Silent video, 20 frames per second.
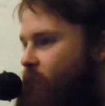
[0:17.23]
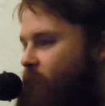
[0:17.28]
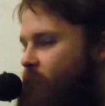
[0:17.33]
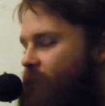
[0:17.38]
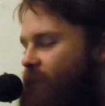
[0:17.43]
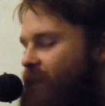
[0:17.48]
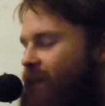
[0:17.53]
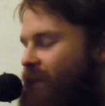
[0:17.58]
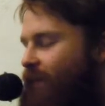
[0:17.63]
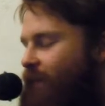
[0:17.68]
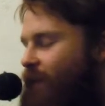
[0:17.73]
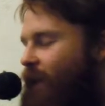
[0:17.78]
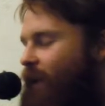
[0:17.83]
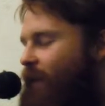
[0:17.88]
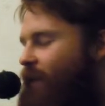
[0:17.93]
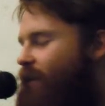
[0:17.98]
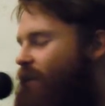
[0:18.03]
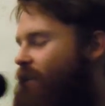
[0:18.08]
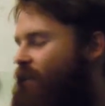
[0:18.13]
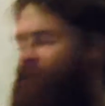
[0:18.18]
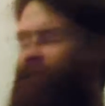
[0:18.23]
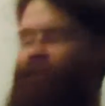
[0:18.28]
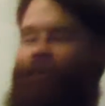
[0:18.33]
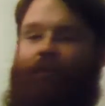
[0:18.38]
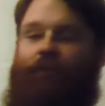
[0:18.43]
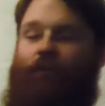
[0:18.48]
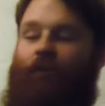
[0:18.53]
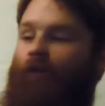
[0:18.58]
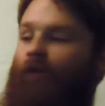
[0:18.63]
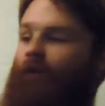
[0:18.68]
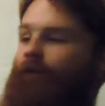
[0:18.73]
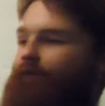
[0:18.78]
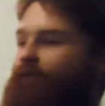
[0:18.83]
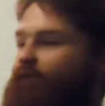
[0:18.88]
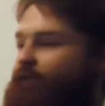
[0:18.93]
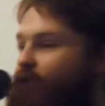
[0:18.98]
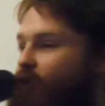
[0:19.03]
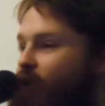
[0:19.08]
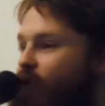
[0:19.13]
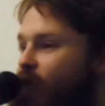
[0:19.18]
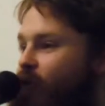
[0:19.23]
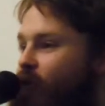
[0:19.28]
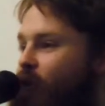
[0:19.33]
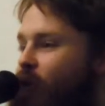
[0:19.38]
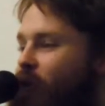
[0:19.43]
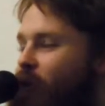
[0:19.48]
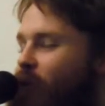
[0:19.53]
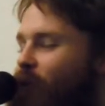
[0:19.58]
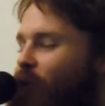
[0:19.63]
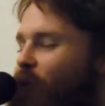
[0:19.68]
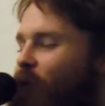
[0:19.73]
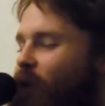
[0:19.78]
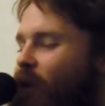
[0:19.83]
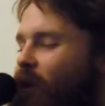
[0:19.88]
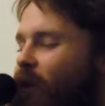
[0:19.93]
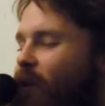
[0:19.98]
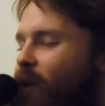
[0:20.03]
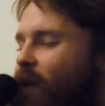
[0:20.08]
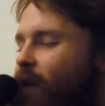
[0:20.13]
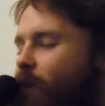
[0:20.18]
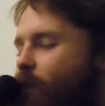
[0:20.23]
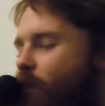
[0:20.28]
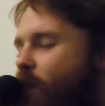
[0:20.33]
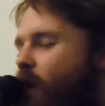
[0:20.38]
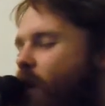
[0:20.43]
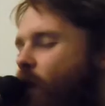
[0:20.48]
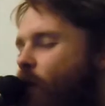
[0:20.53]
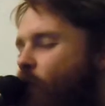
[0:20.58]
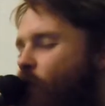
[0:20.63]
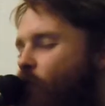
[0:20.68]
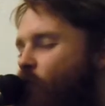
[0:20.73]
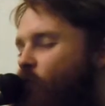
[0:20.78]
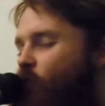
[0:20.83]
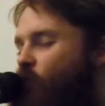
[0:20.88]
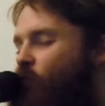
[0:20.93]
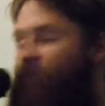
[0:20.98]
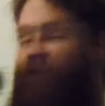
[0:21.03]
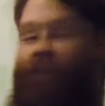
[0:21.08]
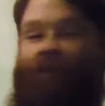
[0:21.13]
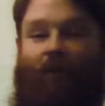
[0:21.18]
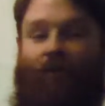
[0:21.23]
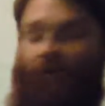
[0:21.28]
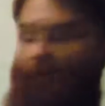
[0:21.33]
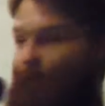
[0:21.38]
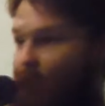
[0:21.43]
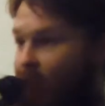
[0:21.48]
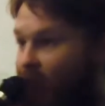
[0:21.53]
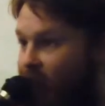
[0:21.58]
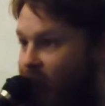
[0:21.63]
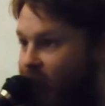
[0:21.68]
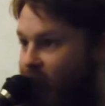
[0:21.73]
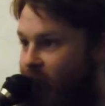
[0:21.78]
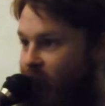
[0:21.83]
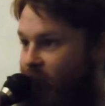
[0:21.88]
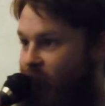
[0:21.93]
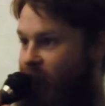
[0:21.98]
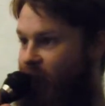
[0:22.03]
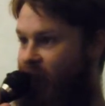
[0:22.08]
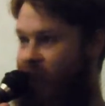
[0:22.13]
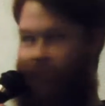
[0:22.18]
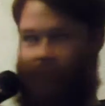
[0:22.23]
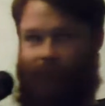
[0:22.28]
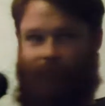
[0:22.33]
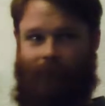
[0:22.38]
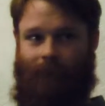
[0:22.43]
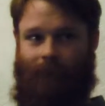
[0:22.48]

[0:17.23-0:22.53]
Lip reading: feet like this, you don't know what I'm talking about? You don't know what I'm talking about?